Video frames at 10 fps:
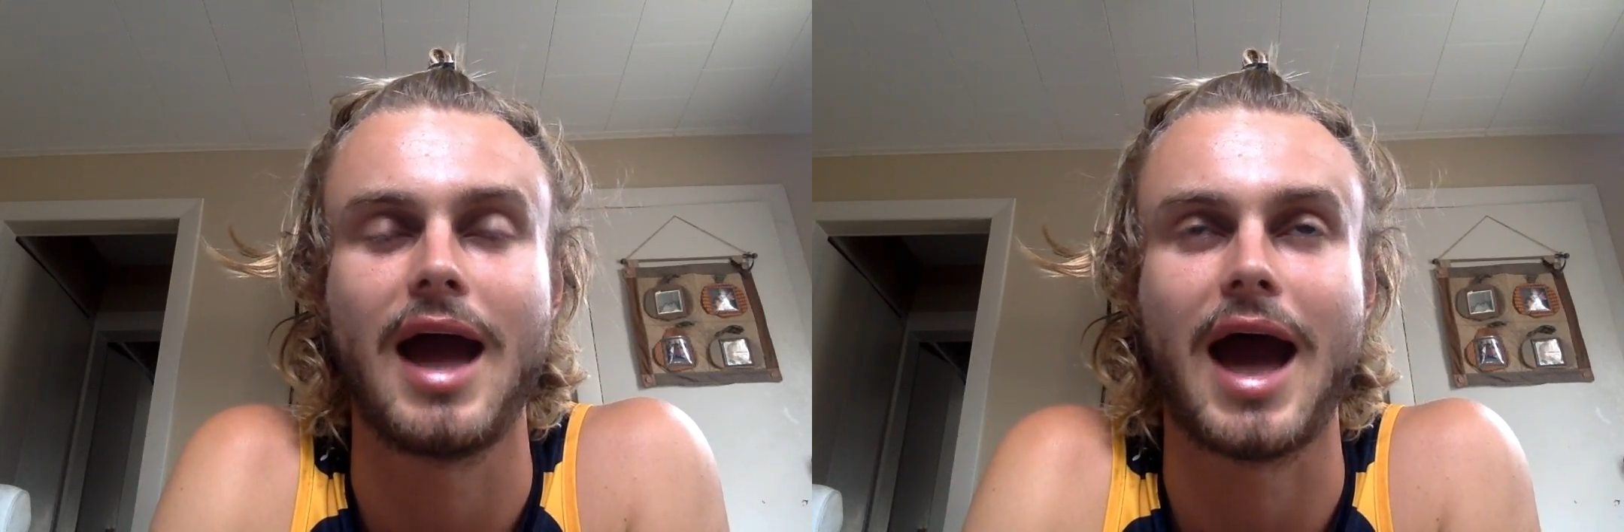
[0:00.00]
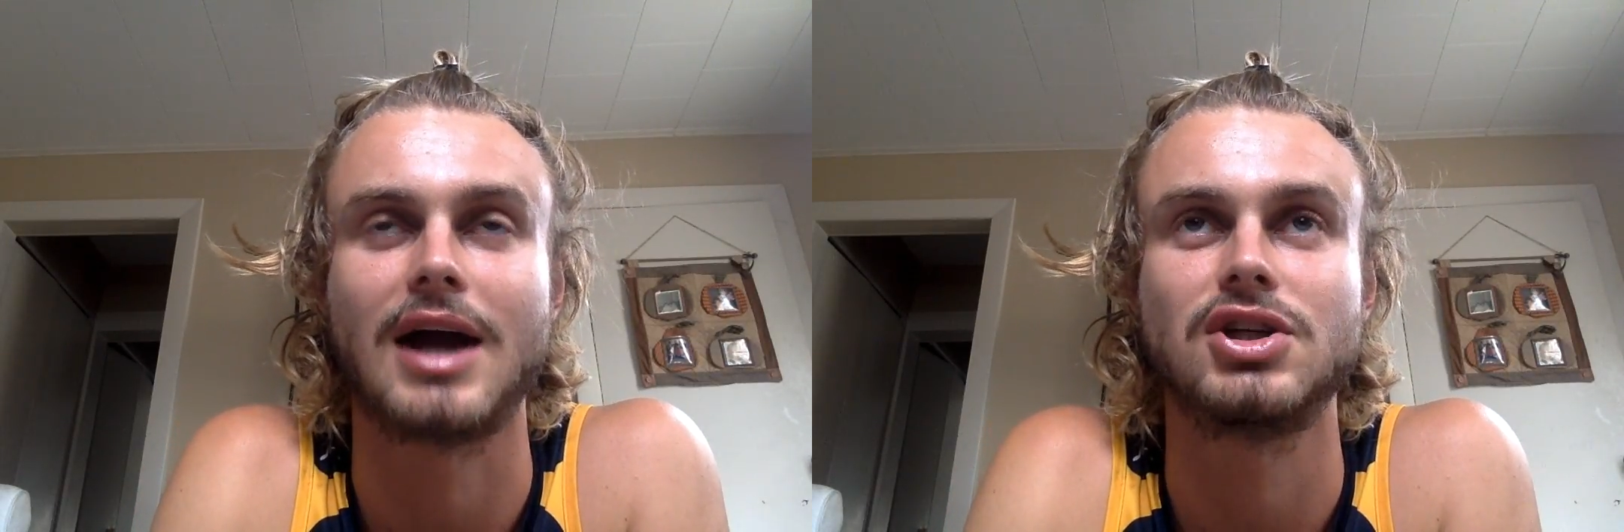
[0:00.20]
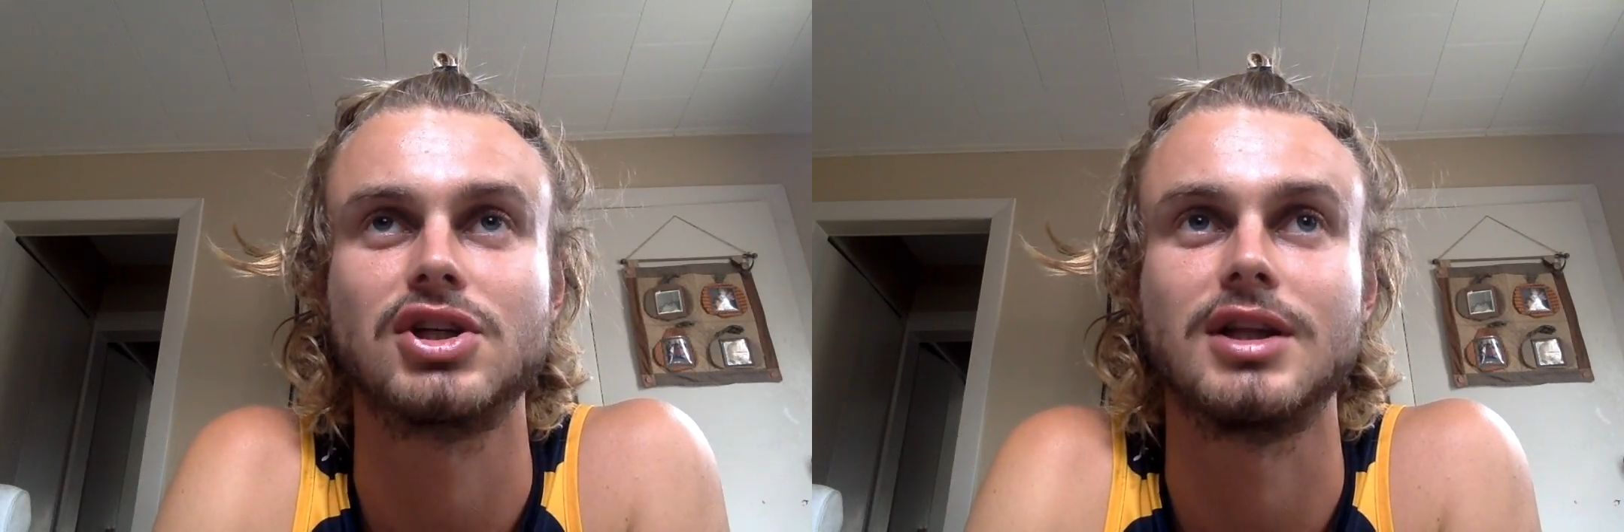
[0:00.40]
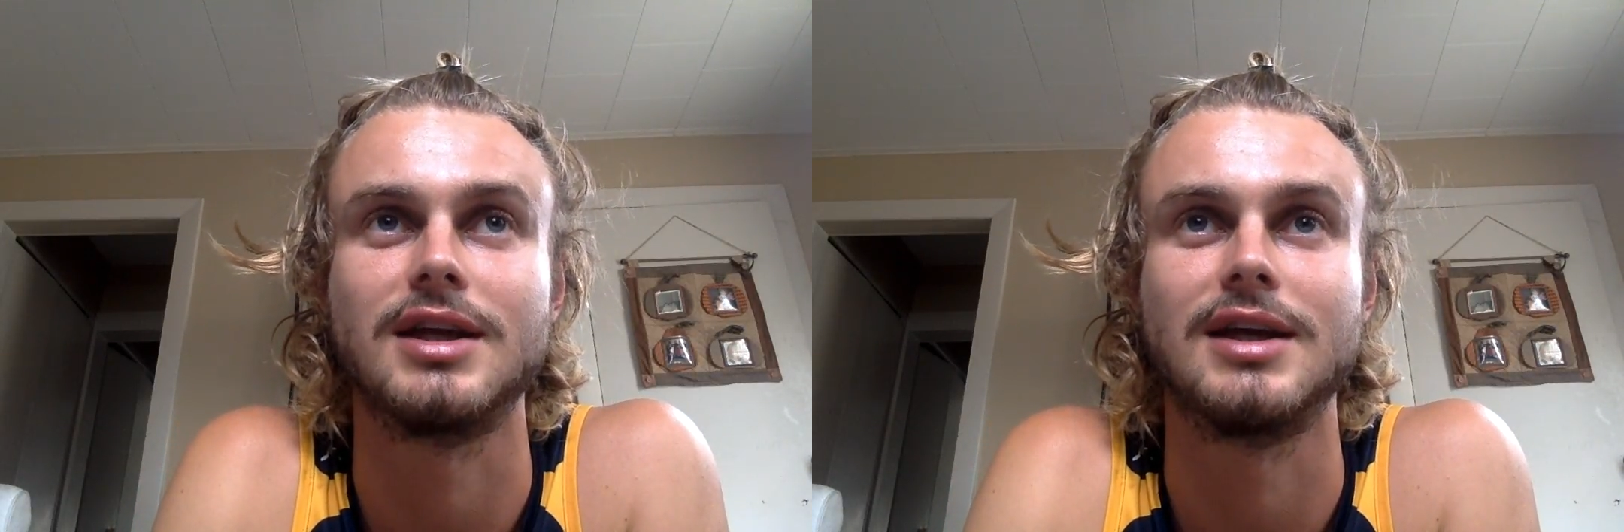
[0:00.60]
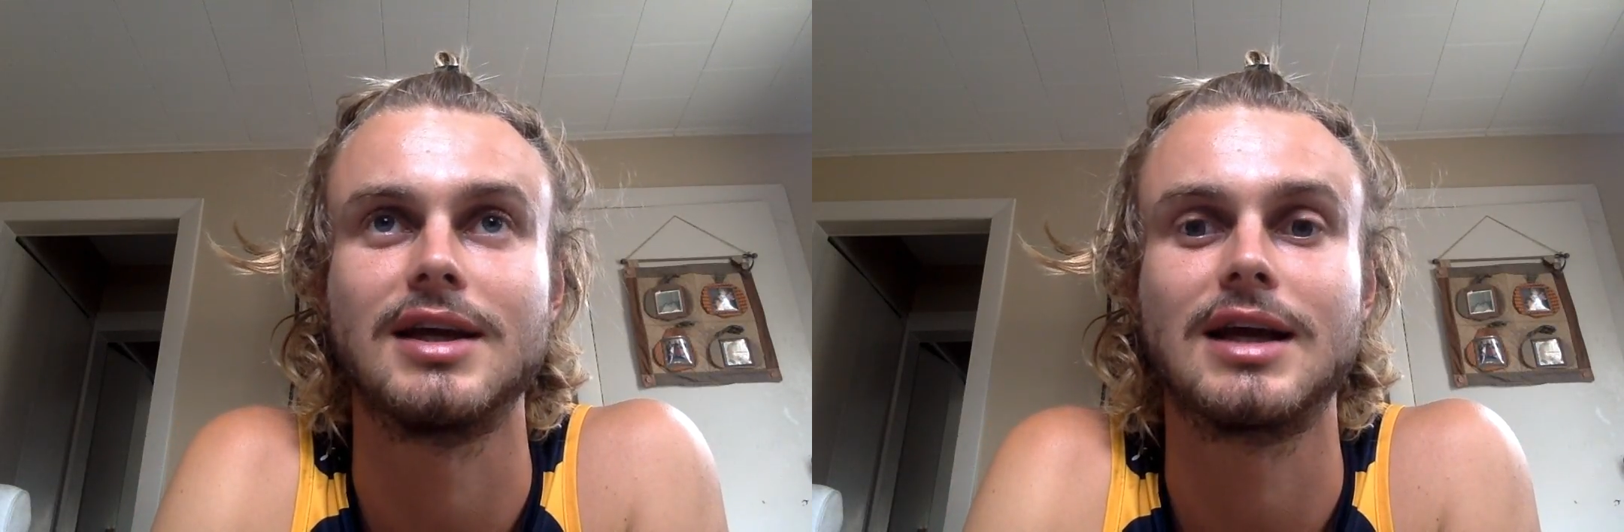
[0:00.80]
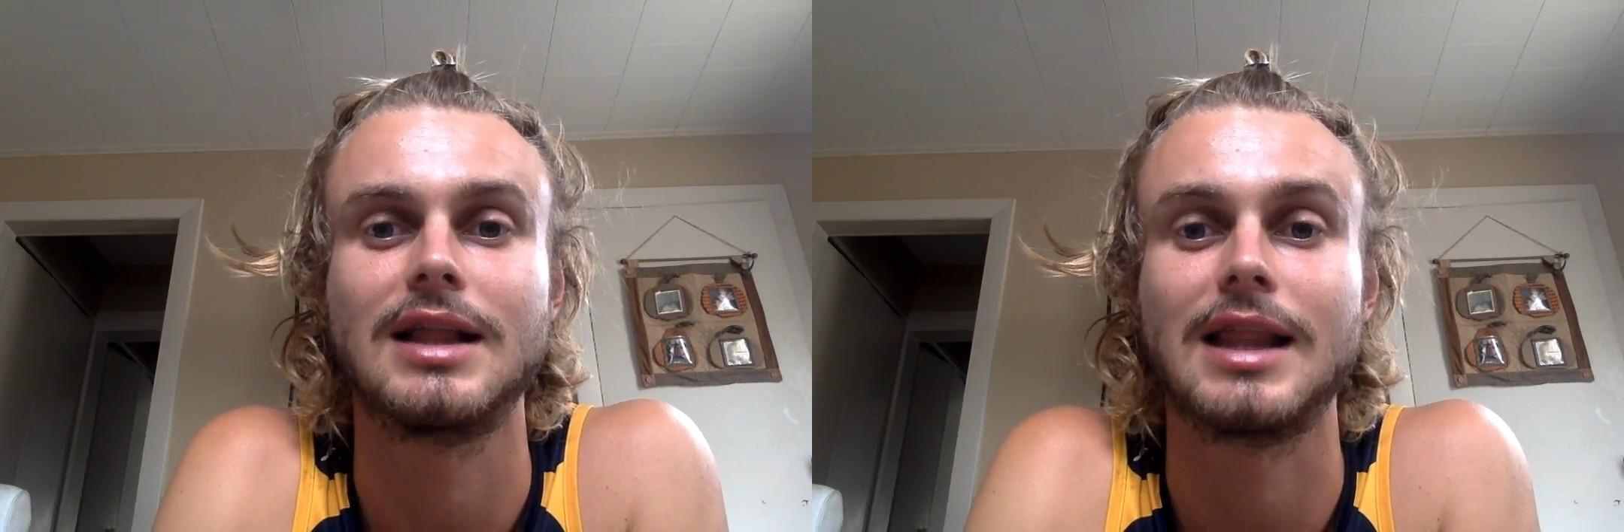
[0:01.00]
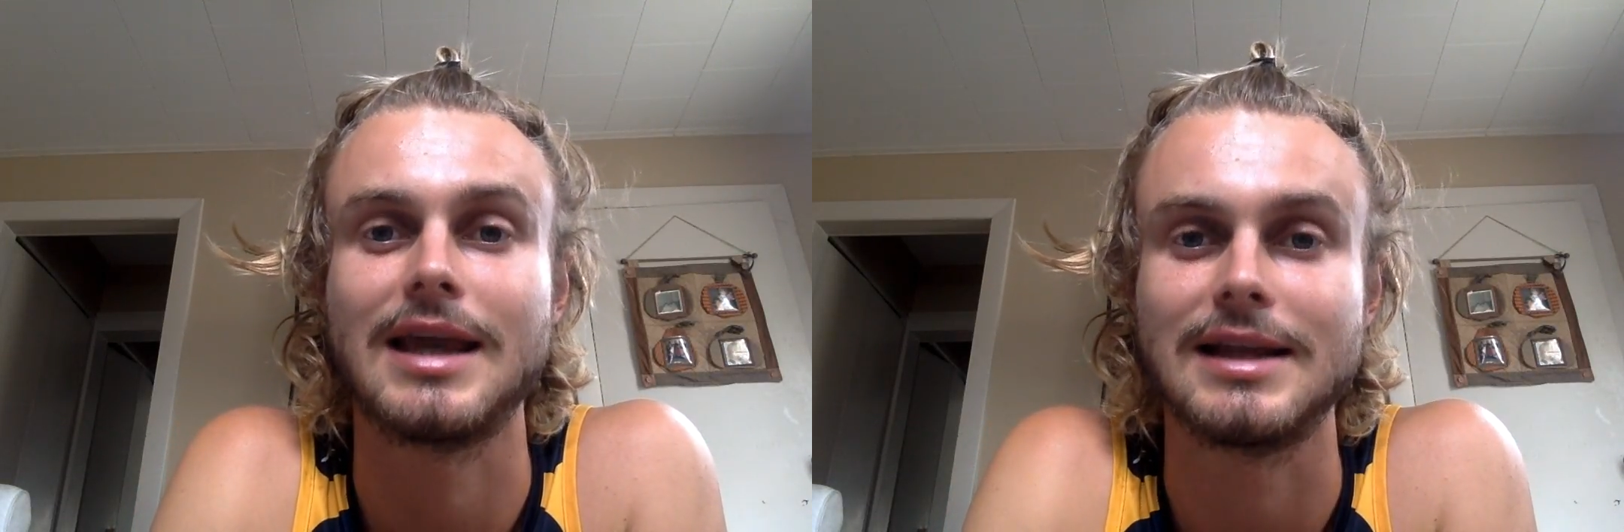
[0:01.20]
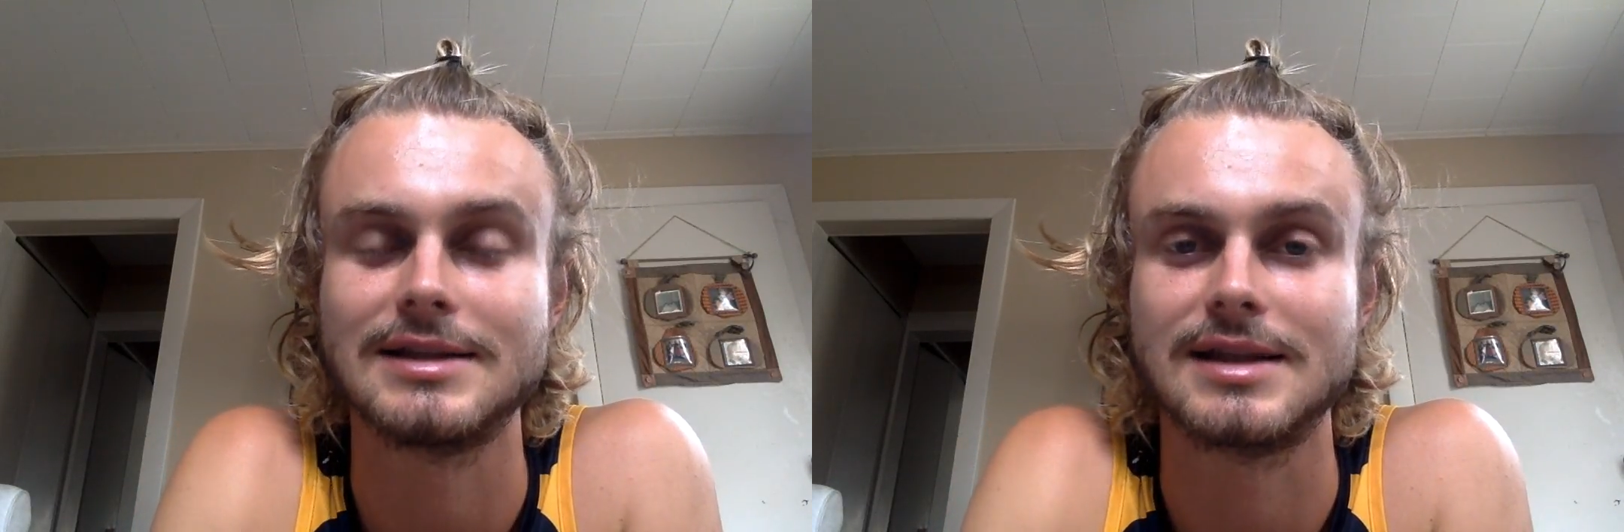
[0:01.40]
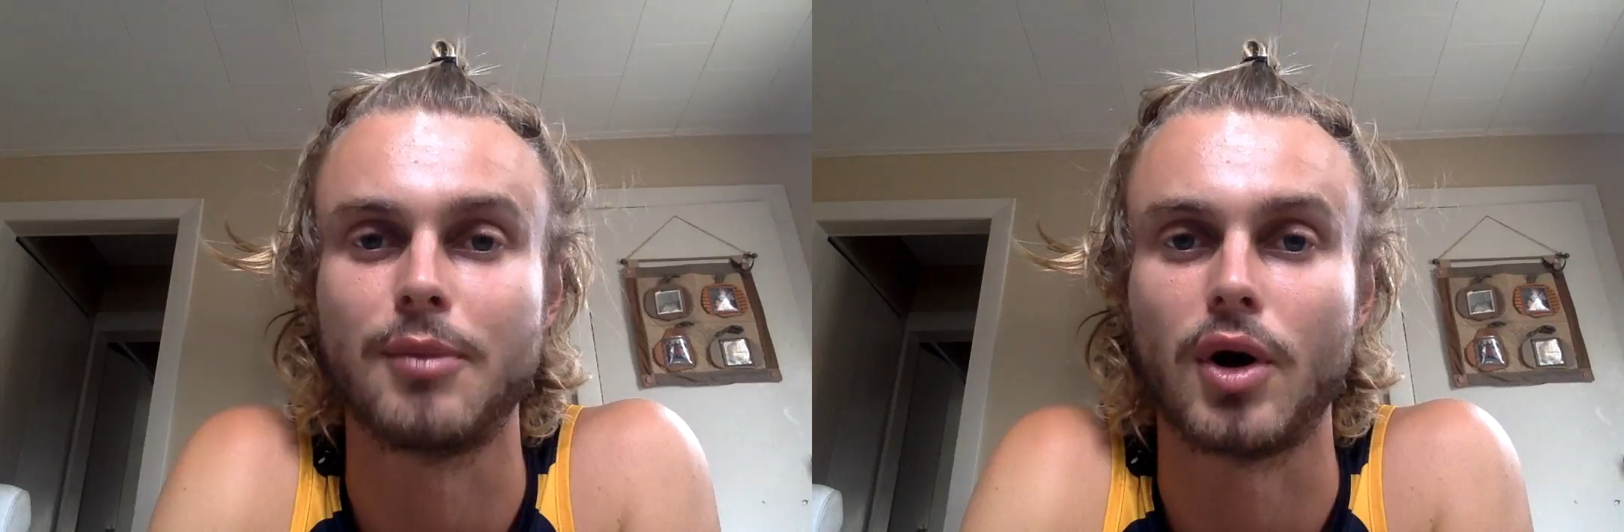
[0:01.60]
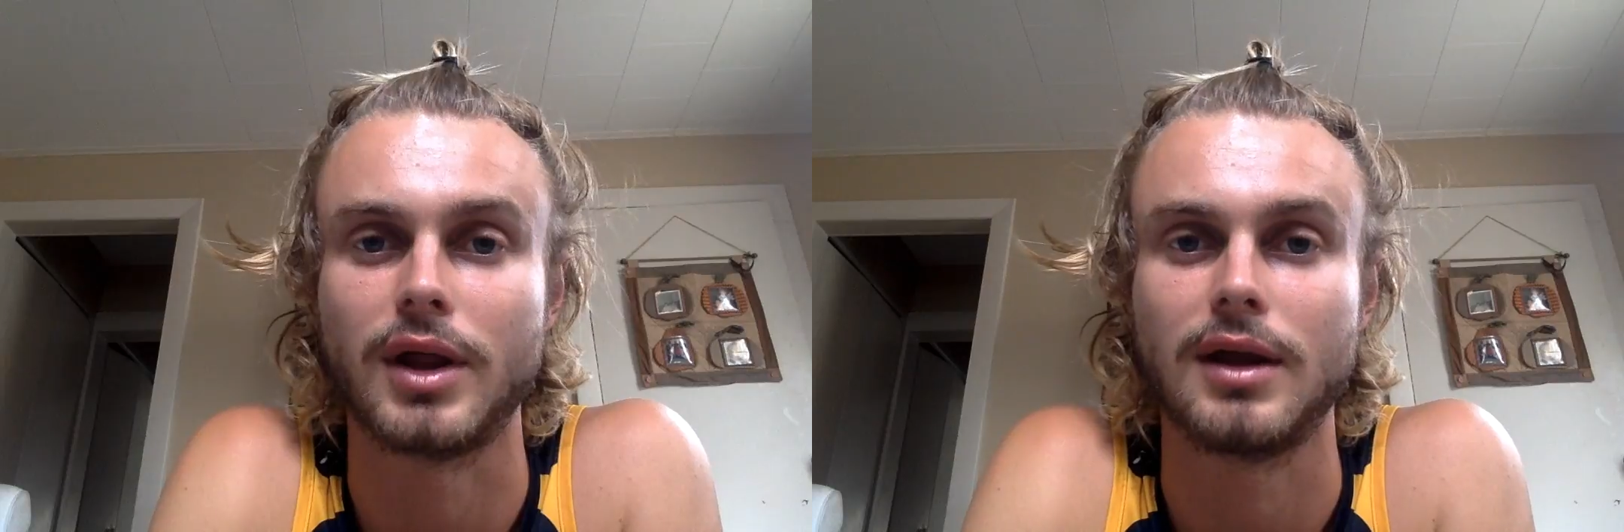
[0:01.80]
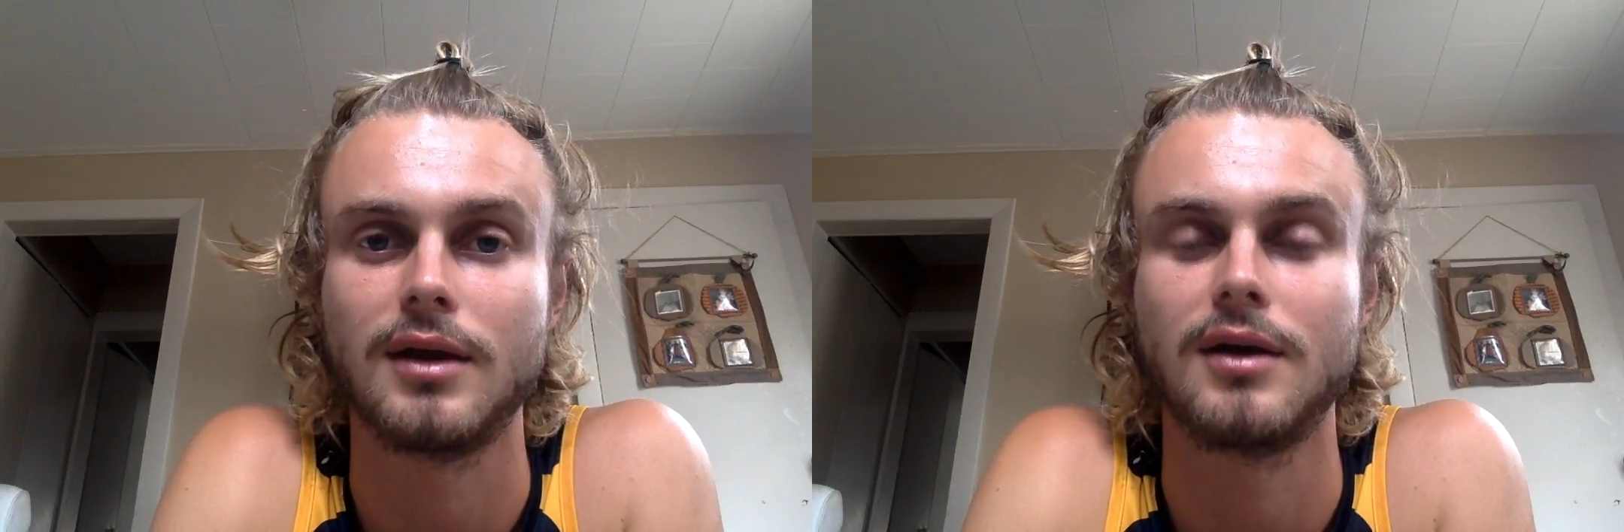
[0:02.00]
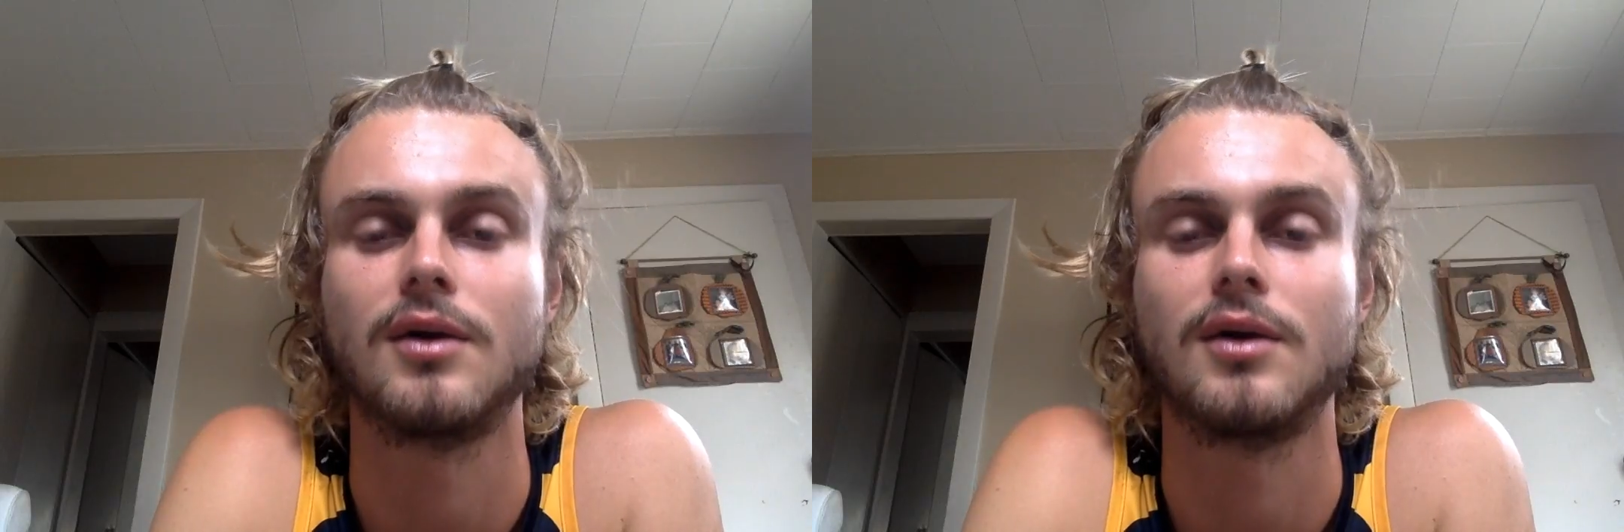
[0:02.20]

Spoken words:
actually cleans the body,